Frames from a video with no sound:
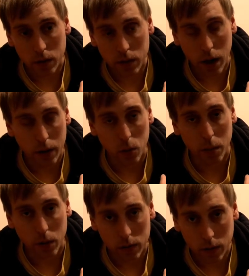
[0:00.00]
title
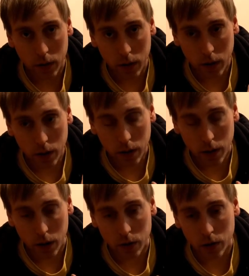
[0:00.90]
belt.
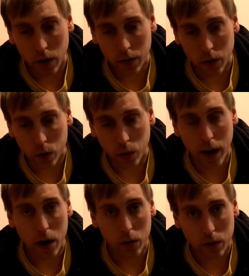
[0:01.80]
Not just on the
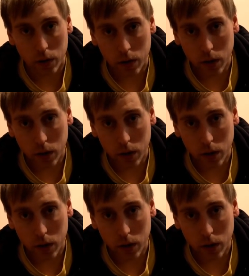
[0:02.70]
ground,